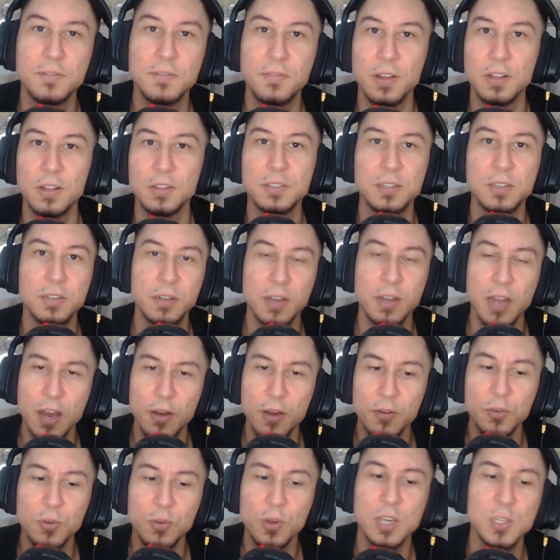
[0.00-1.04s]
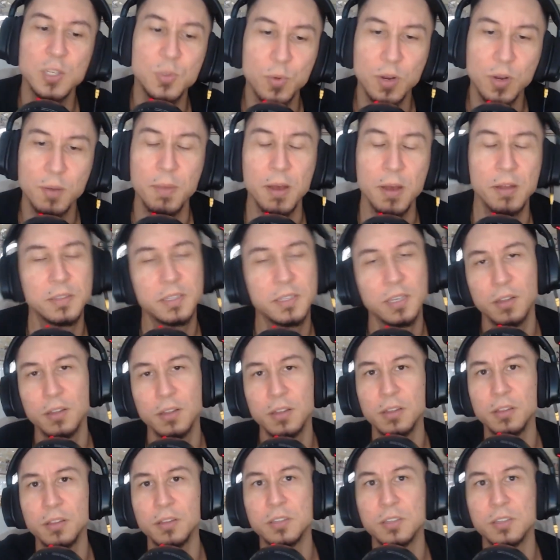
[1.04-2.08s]
felt and how you guys went about
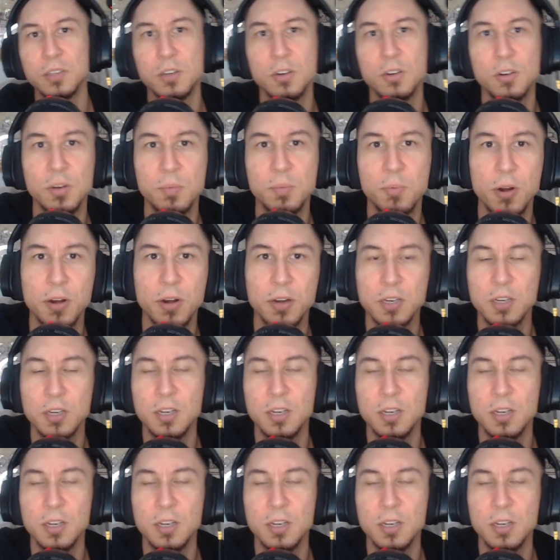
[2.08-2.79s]
selling the security product.